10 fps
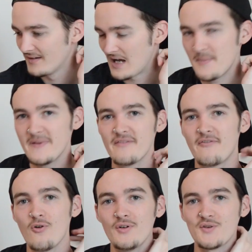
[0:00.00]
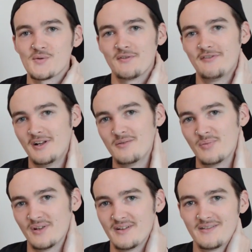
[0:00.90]
I mean, the foreigners were fun,
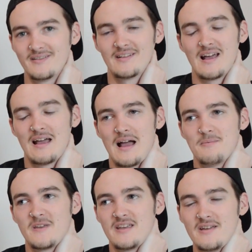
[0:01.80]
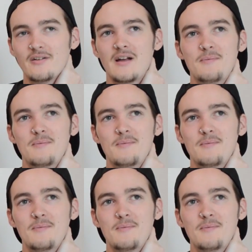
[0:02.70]
but I'm here.